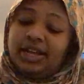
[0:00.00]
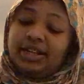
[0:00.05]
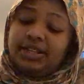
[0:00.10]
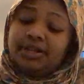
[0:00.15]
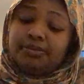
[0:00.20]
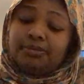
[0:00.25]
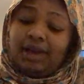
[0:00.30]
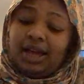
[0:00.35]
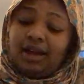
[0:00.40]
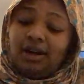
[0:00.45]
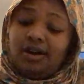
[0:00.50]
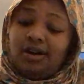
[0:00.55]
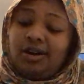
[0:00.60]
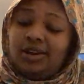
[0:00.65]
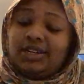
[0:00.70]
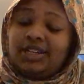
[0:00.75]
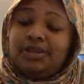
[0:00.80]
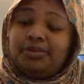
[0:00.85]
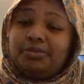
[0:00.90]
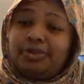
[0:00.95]
I did man
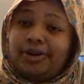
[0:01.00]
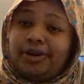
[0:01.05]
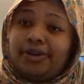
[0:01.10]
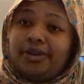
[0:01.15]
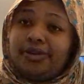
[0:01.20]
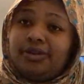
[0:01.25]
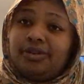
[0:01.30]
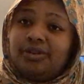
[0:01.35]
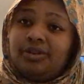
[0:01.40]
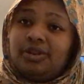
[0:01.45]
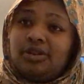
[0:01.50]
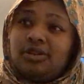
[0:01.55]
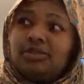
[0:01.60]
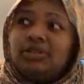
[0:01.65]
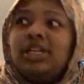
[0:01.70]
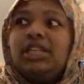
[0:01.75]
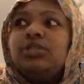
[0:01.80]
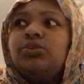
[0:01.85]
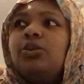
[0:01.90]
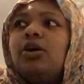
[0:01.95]
guarding, bro.
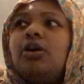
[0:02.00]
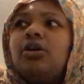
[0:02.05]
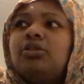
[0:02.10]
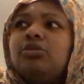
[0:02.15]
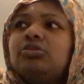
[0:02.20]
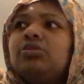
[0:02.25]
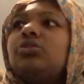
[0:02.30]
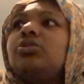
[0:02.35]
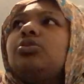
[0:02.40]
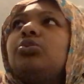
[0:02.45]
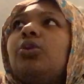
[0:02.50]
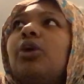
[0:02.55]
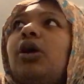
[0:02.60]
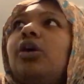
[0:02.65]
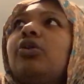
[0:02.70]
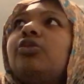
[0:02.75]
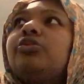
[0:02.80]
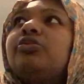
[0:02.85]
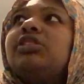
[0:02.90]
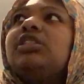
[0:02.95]
That's what,
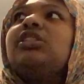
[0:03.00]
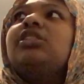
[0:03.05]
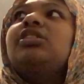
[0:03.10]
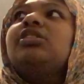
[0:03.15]
9